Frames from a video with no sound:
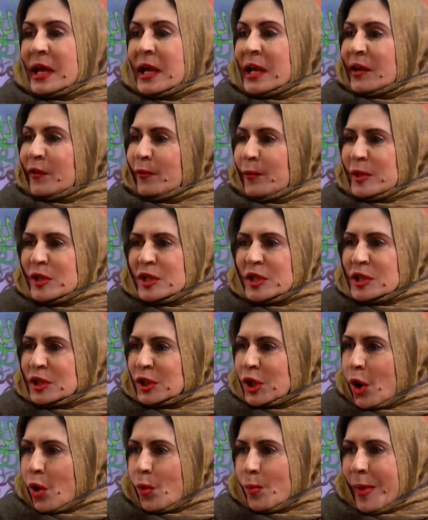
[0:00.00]
If we just
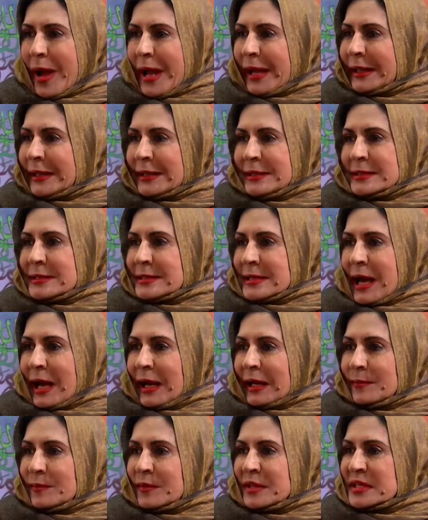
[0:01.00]
go back in
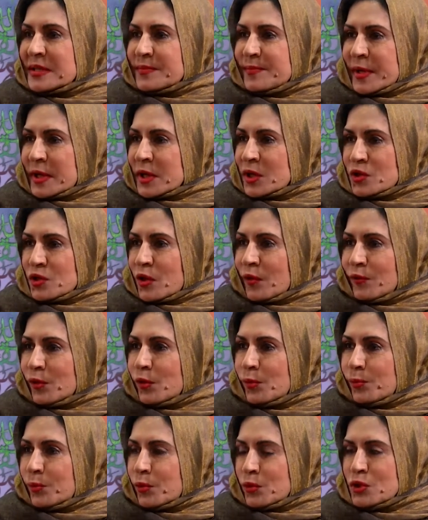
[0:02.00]
time, the spirit of
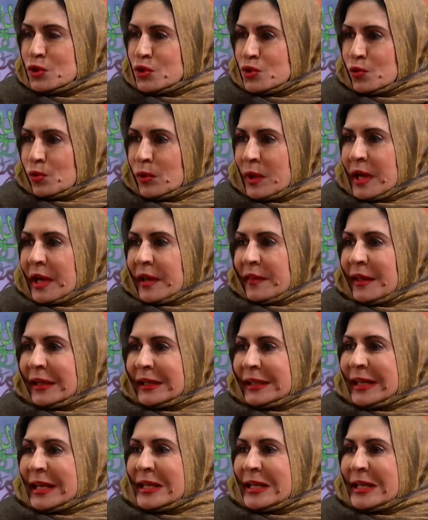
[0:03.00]
Ubuntu, the yes.